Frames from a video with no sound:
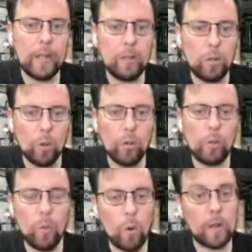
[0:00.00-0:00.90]
in
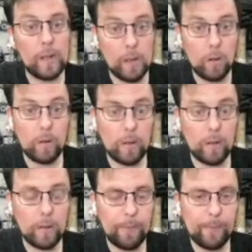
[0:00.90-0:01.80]
good working
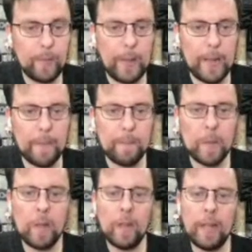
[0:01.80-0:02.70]
order.
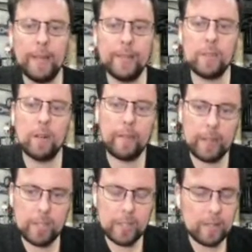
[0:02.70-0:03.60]
Is there
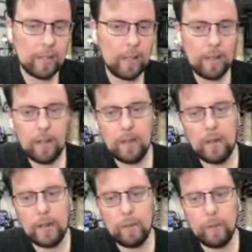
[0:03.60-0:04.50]
advantages,
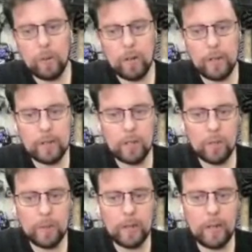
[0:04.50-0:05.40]
like we were kind of
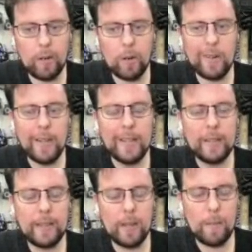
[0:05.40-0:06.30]
talking about earlier on?
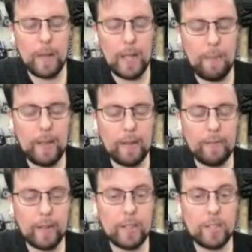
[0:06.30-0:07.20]
There may be
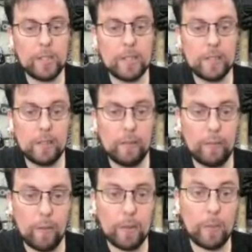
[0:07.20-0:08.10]
advantages
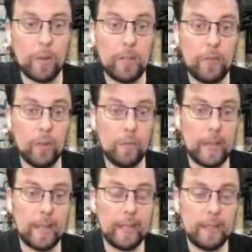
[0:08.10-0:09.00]
from the point of view of
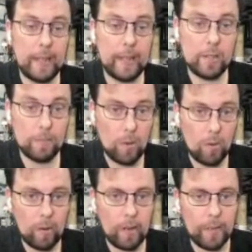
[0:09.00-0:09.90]
making the engine
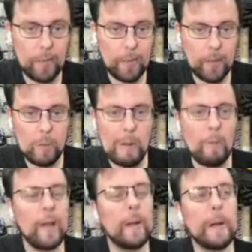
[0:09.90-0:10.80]
more reliable in wet
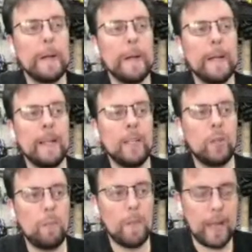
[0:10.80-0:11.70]
weather. You
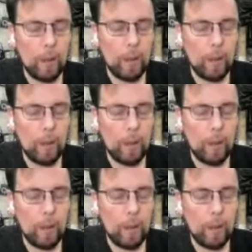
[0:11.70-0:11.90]
may well